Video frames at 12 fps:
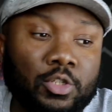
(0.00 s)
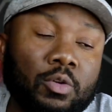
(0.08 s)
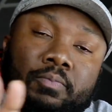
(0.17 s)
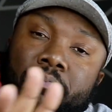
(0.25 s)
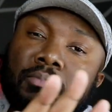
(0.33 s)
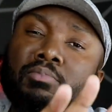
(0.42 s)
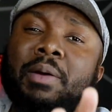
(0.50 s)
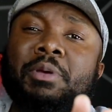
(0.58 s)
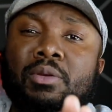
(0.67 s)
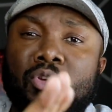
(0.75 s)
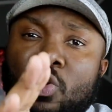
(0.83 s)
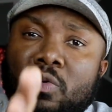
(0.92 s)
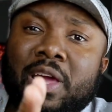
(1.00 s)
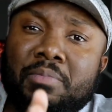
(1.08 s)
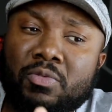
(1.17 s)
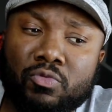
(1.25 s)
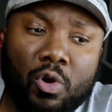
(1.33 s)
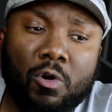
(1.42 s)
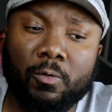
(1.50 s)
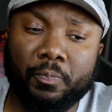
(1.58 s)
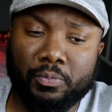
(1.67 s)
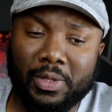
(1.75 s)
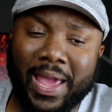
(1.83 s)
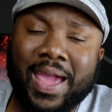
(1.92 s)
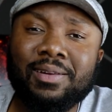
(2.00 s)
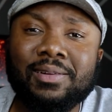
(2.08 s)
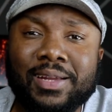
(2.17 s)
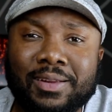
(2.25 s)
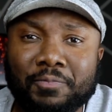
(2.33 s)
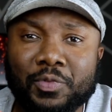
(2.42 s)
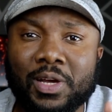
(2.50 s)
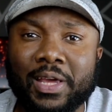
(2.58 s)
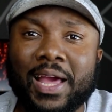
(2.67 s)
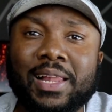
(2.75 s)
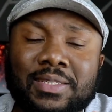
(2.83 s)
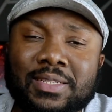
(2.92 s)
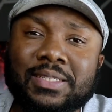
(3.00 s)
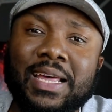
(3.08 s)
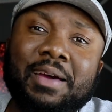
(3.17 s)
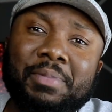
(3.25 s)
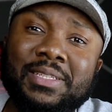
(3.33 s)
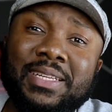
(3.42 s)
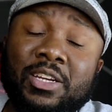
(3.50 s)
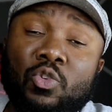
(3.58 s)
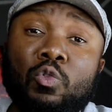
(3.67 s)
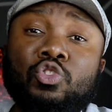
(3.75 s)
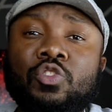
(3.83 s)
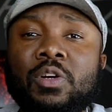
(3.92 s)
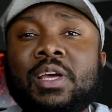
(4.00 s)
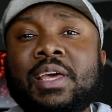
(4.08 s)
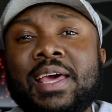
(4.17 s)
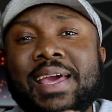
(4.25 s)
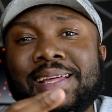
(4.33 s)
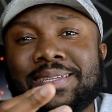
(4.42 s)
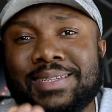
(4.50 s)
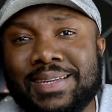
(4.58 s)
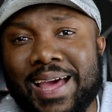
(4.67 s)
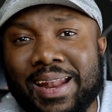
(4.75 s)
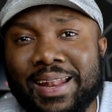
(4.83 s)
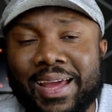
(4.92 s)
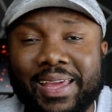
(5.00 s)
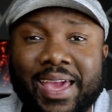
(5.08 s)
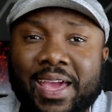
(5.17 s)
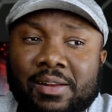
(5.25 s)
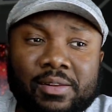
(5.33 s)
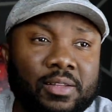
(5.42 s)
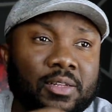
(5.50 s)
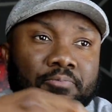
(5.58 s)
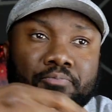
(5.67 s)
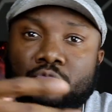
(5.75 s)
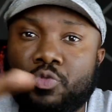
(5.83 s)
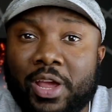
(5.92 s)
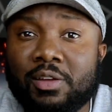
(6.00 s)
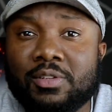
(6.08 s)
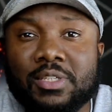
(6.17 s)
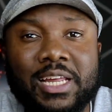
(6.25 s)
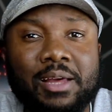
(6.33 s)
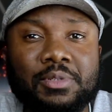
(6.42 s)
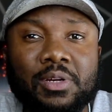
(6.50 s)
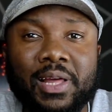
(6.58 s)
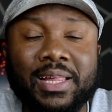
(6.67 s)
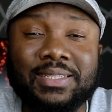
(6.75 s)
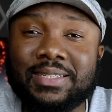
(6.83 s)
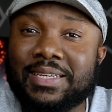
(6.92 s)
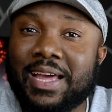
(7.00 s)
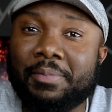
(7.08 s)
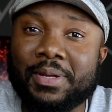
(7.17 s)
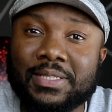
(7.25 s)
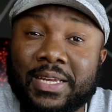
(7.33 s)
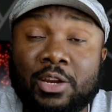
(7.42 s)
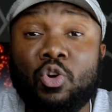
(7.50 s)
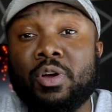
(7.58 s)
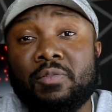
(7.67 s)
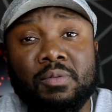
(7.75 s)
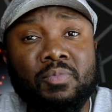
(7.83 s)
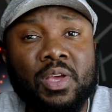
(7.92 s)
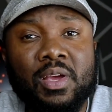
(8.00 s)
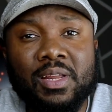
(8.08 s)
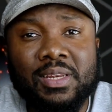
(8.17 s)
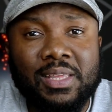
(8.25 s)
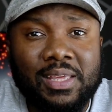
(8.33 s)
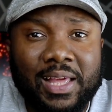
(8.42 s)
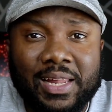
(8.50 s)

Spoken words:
So, I mean, don't get me wrong, handling a Galaxy Tab S8 Ultra is not like handling a regular Samsung Galaxy Tab S8 or even the